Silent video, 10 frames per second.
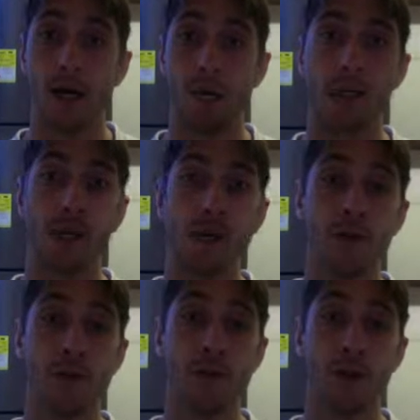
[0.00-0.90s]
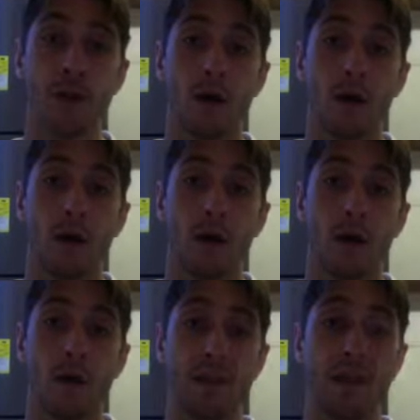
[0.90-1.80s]
another
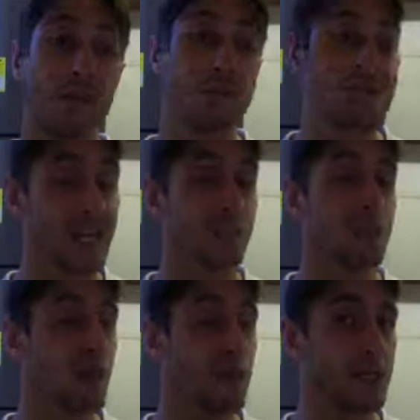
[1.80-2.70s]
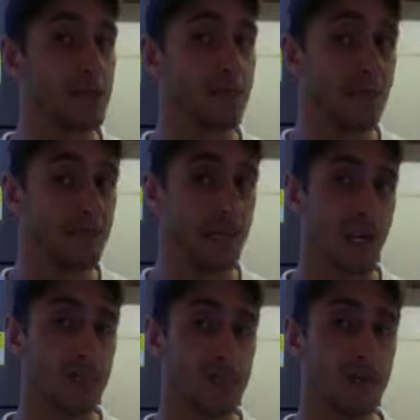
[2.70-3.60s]
theme / plugin, because it
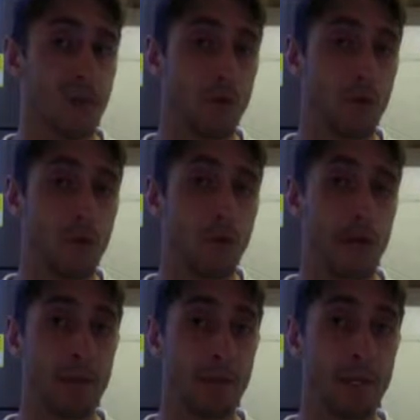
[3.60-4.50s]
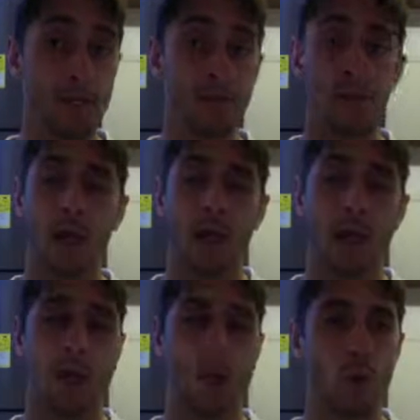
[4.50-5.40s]
comes as both a theme and a plugin
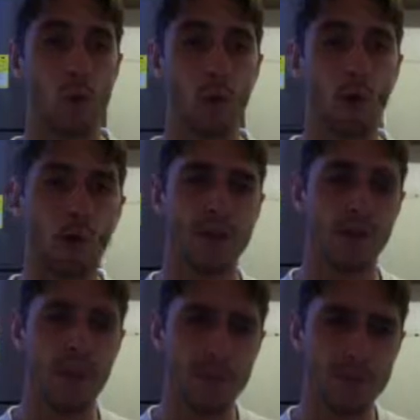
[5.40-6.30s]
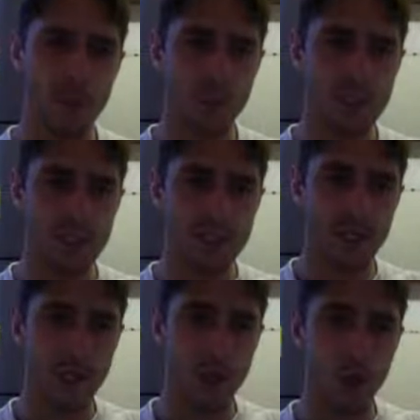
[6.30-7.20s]
that we work with all the time. So please
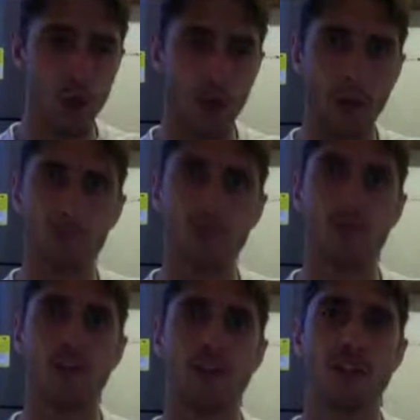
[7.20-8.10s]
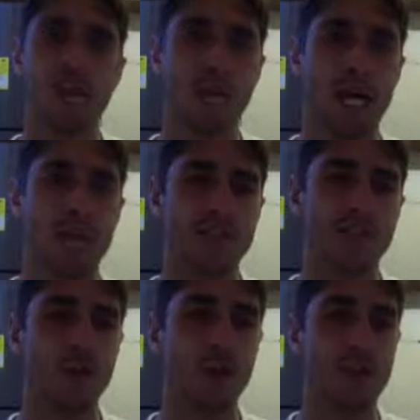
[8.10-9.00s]
send your Optimized Press 2 tasks
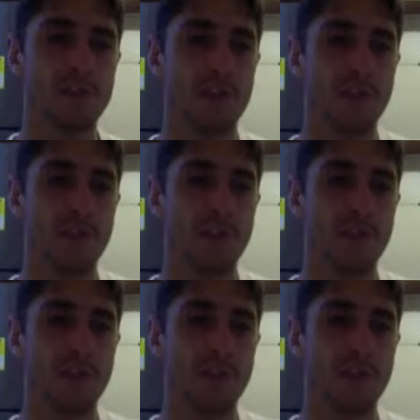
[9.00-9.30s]
to us.